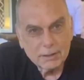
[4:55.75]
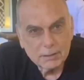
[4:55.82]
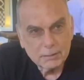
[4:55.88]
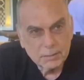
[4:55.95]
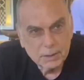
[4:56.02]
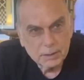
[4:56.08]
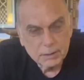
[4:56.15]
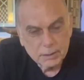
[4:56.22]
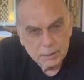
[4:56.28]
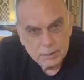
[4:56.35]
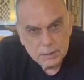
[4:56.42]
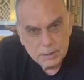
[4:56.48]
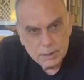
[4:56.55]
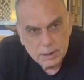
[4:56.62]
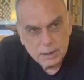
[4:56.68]
It
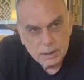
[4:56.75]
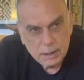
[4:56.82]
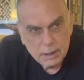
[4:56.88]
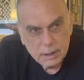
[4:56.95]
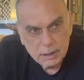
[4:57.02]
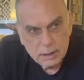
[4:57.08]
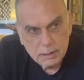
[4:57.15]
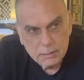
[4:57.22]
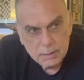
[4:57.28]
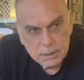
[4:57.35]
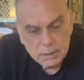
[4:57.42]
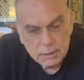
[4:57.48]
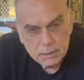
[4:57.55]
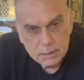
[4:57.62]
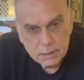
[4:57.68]
was
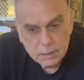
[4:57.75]
good.